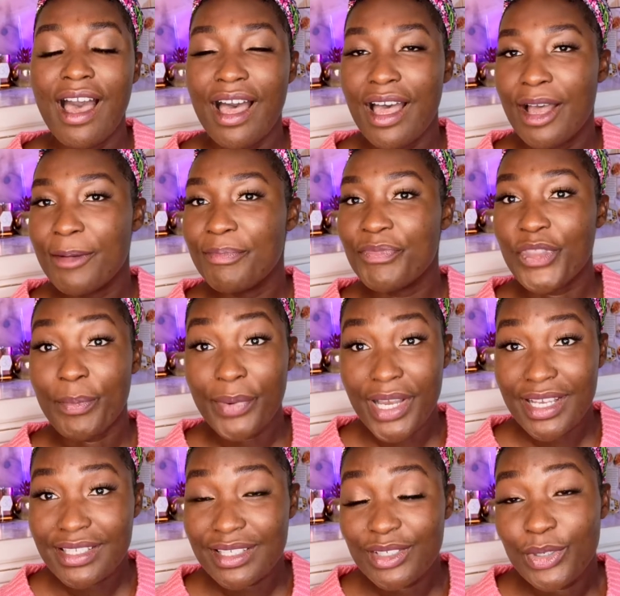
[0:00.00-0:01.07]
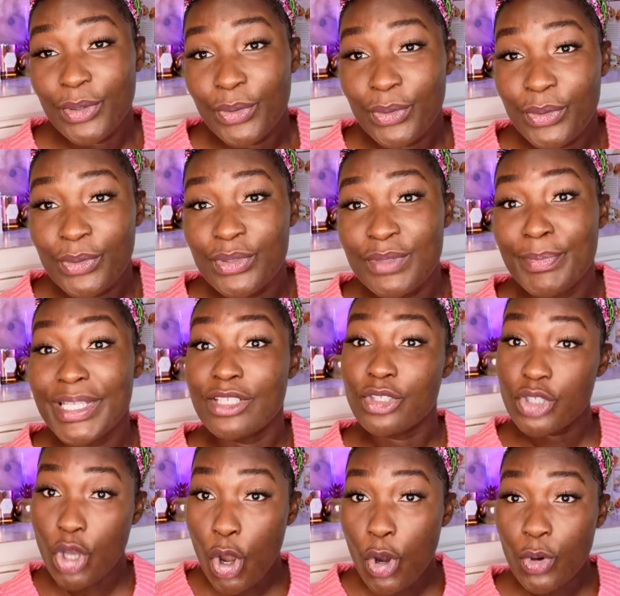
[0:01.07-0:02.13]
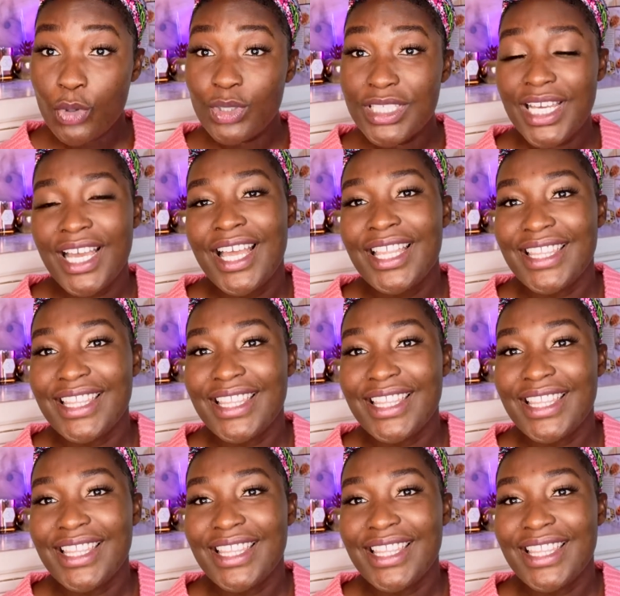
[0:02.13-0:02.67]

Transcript: the person who's been told